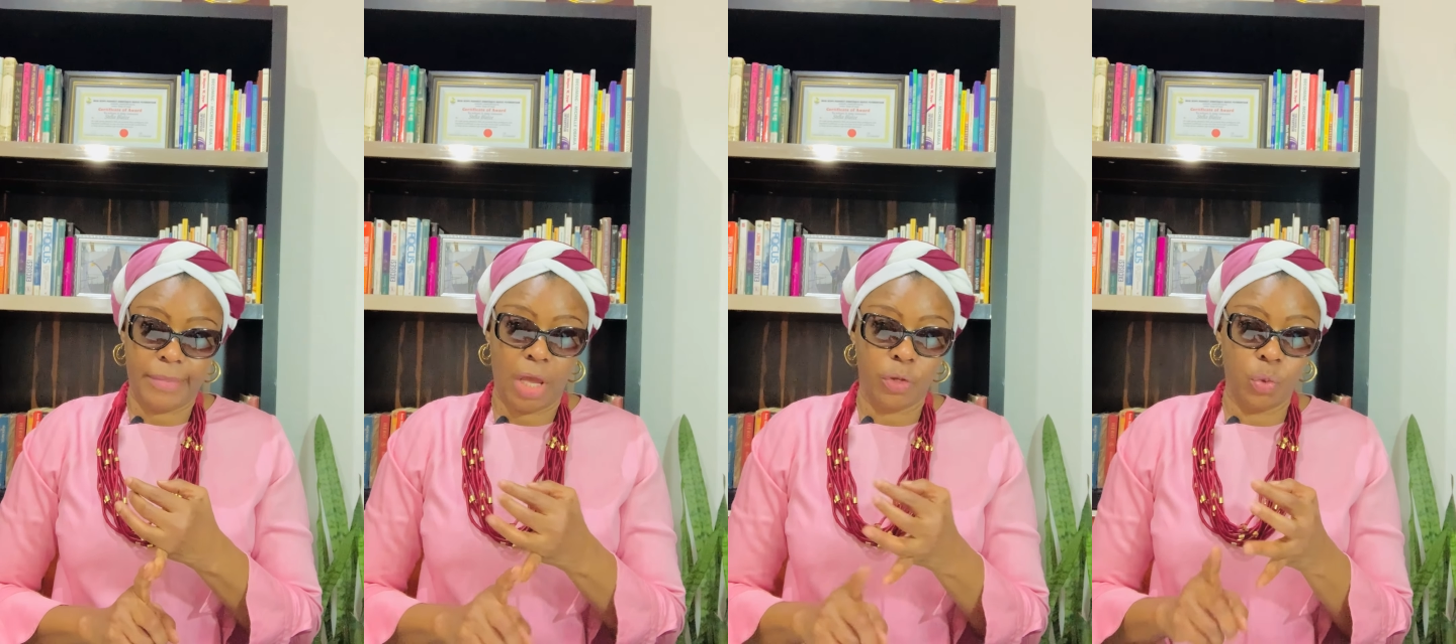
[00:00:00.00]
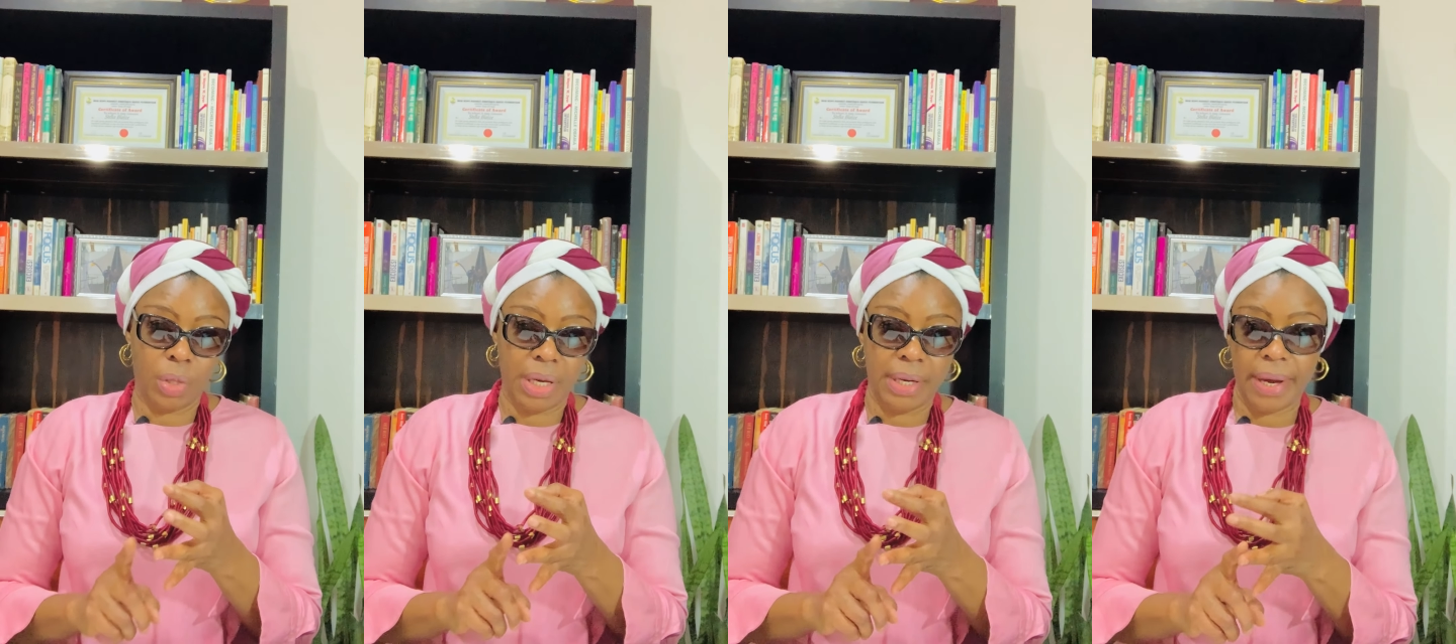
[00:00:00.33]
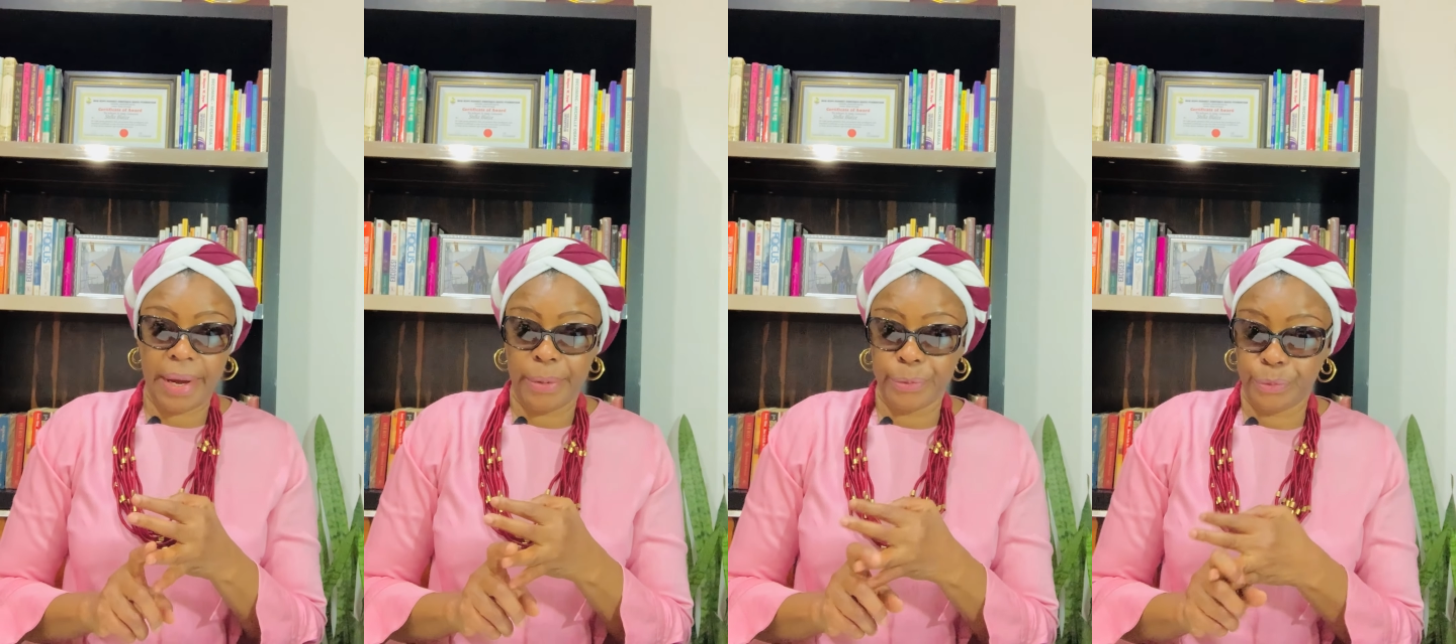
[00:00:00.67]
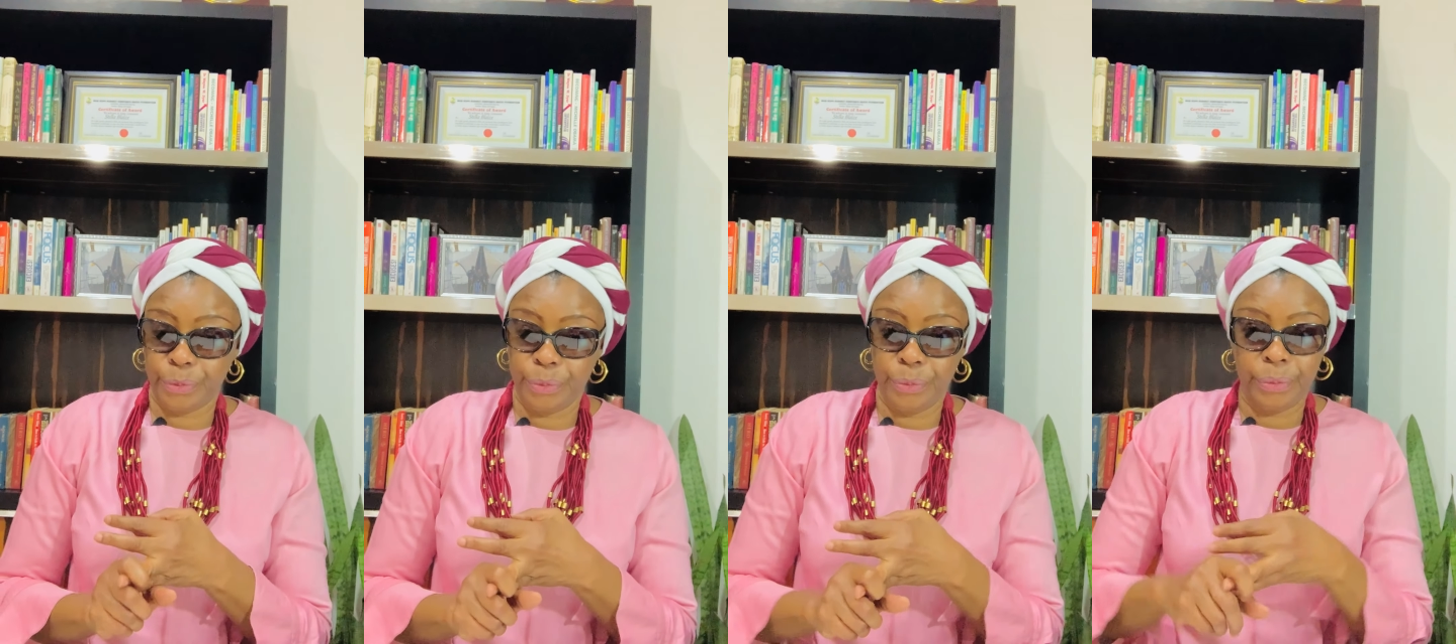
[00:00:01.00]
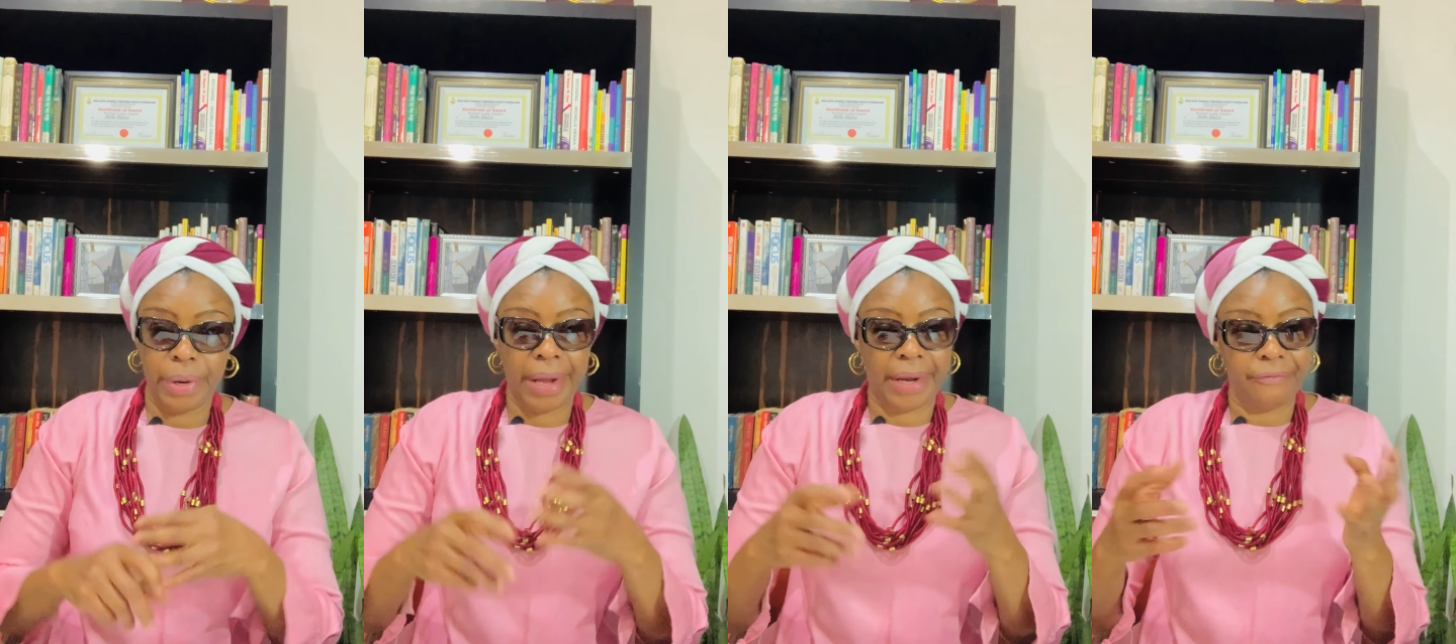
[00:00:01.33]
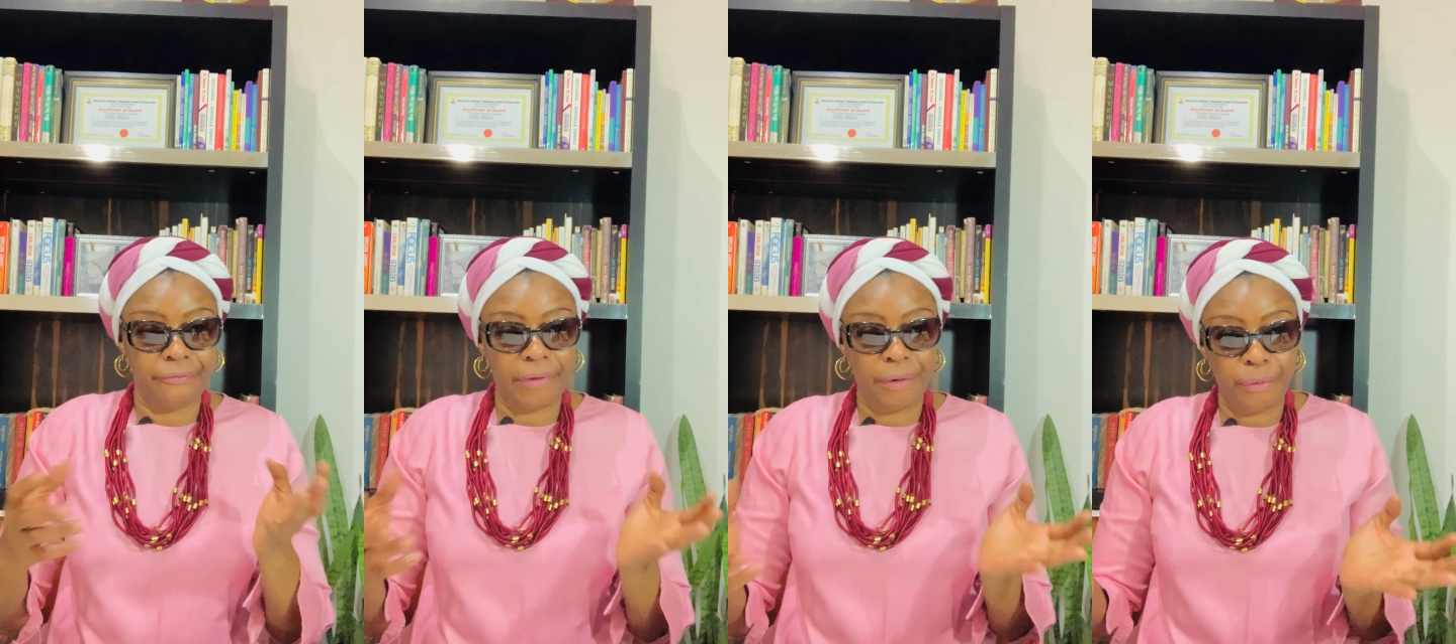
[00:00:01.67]
you can outgrow an
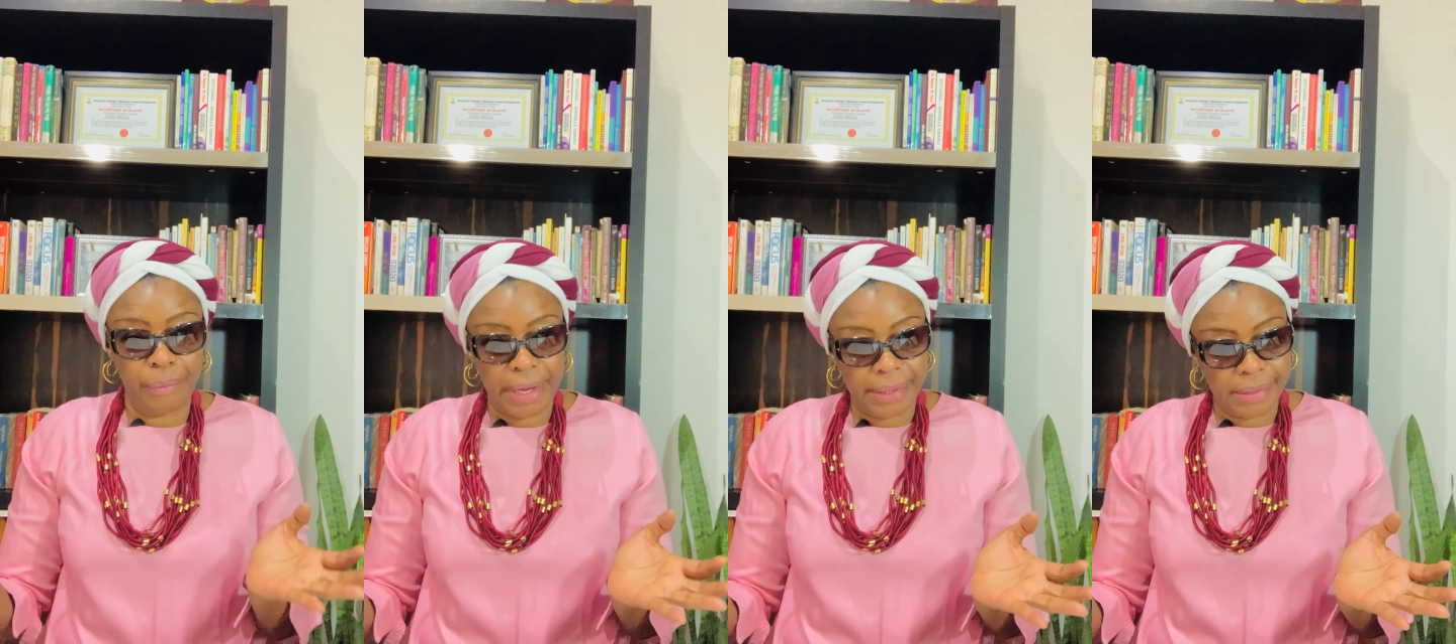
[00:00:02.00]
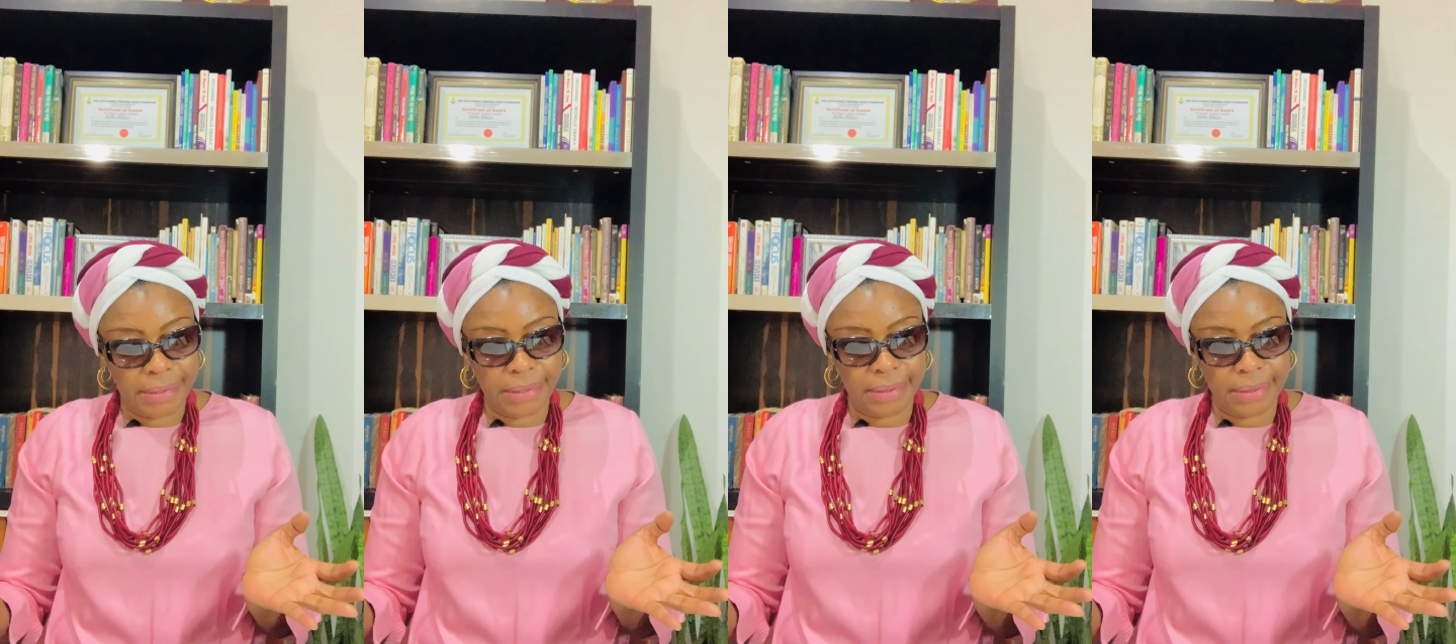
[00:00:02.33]
environment.